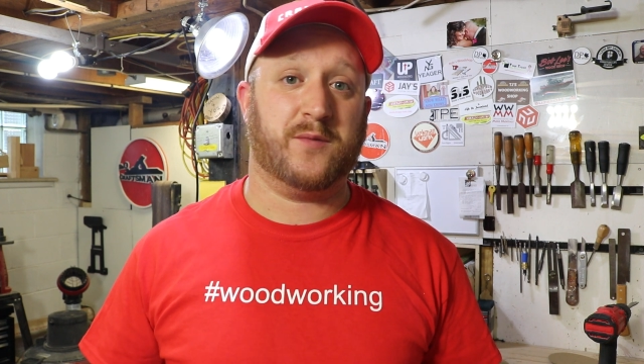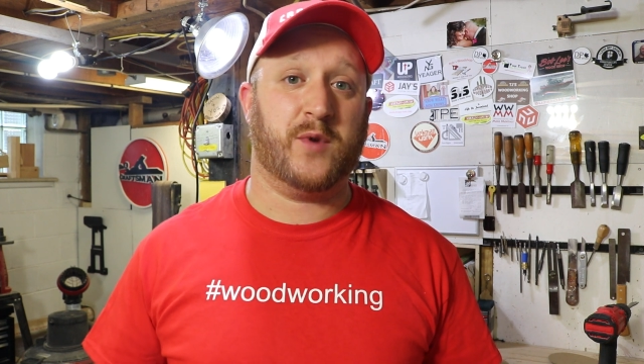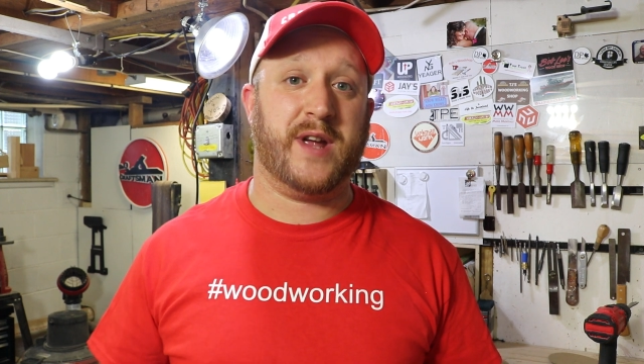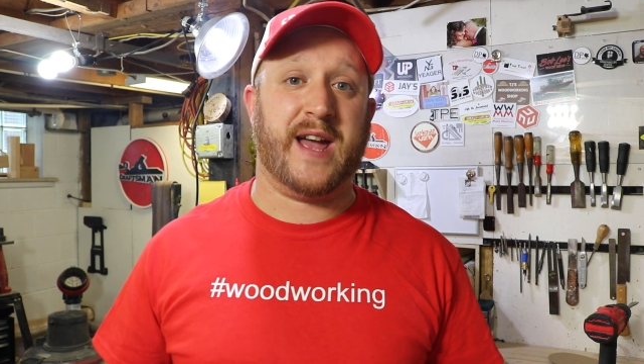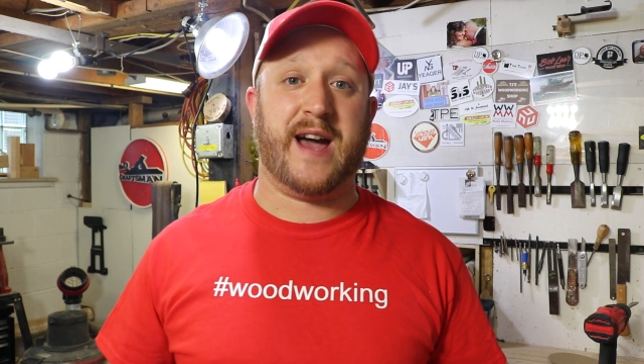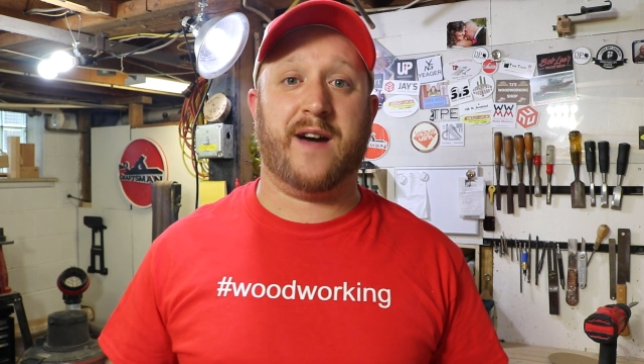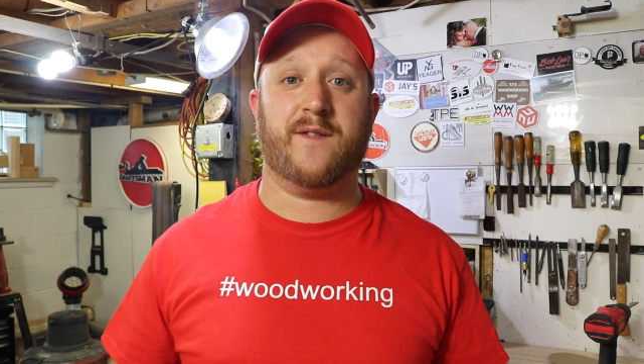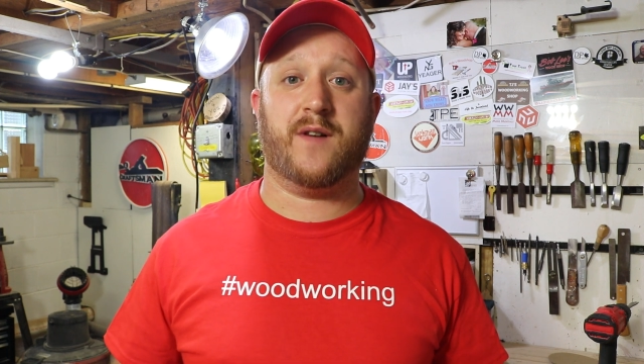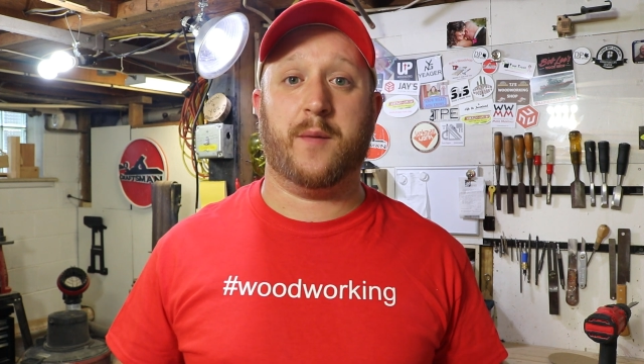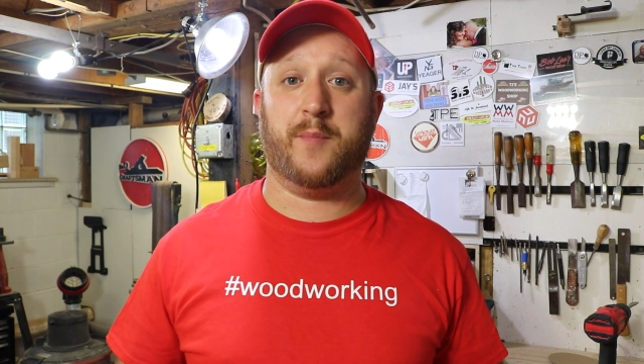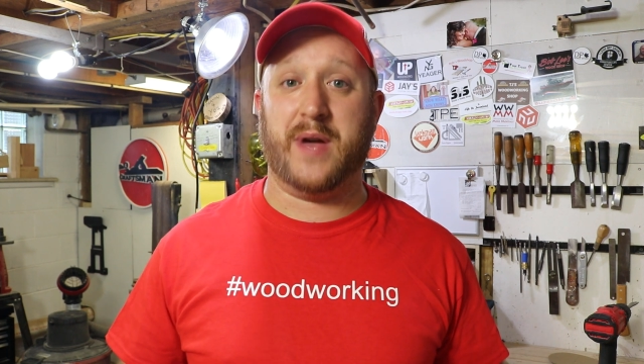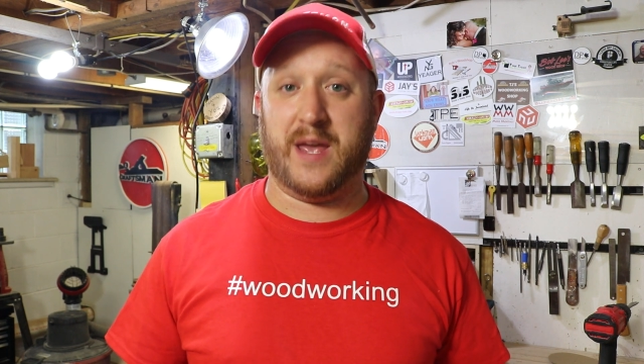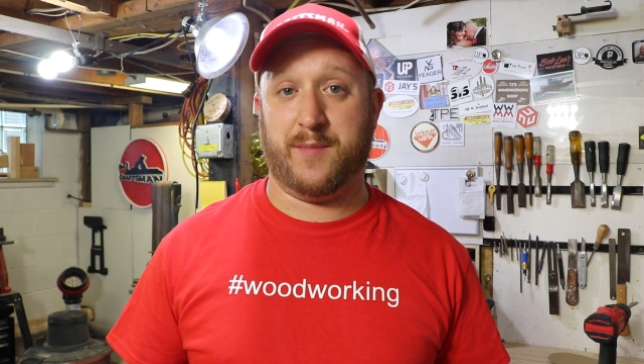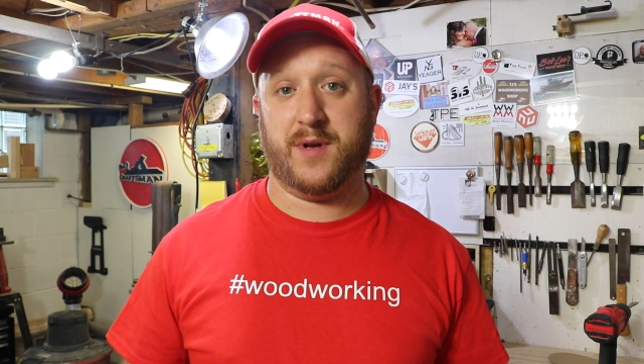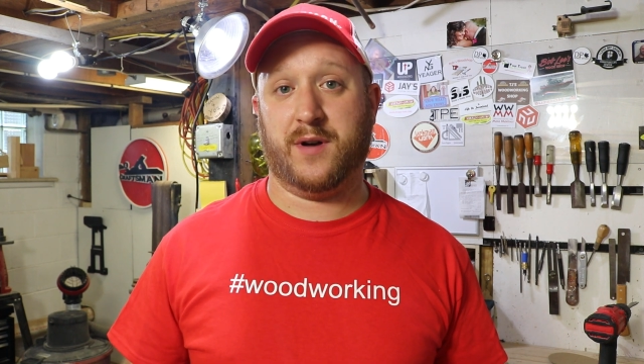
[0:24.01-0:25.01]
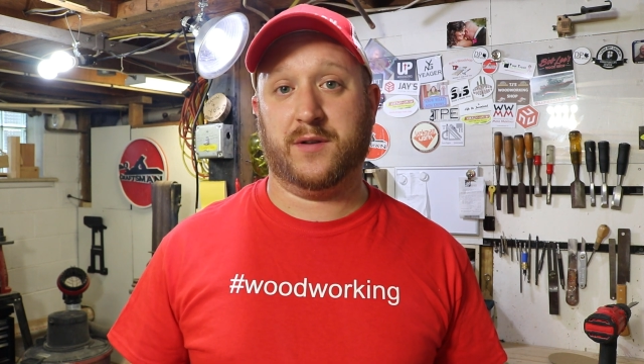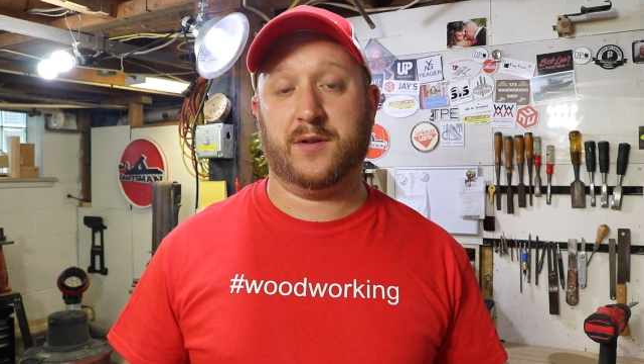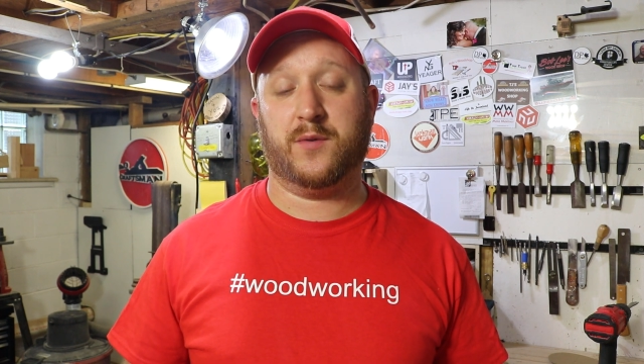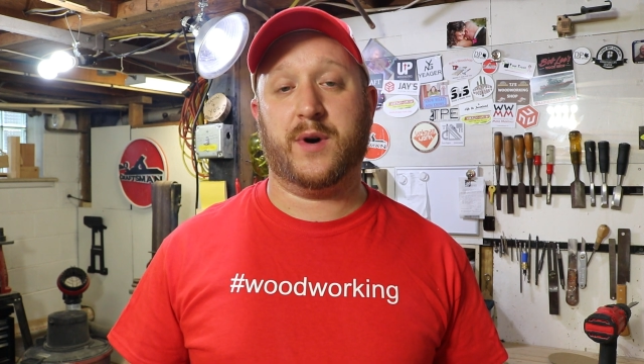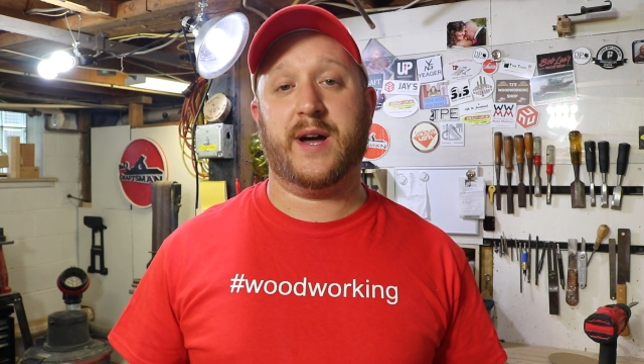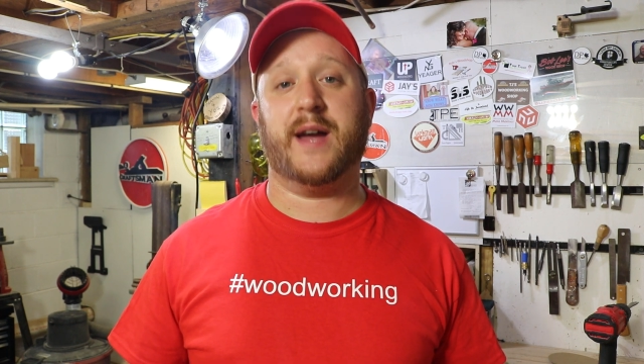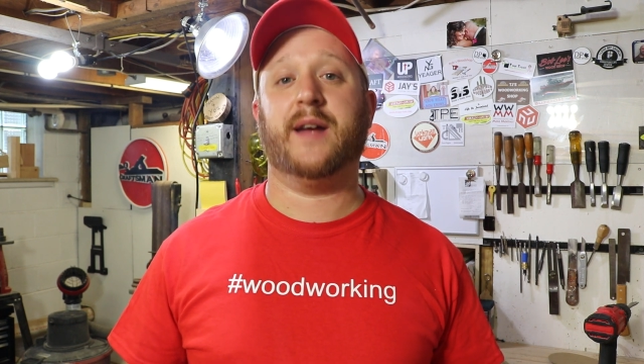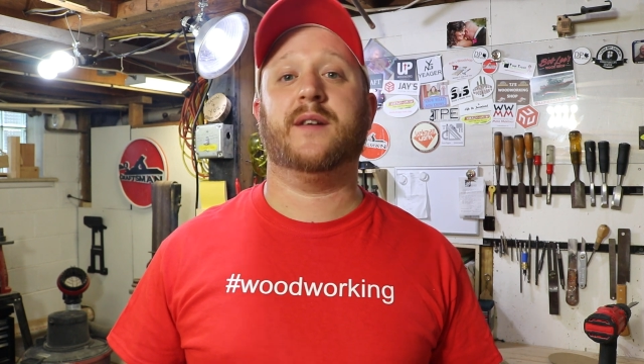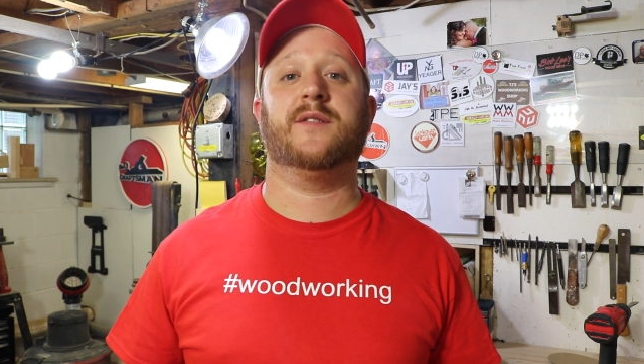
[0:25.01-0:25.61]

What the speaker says: We have a baby on the way,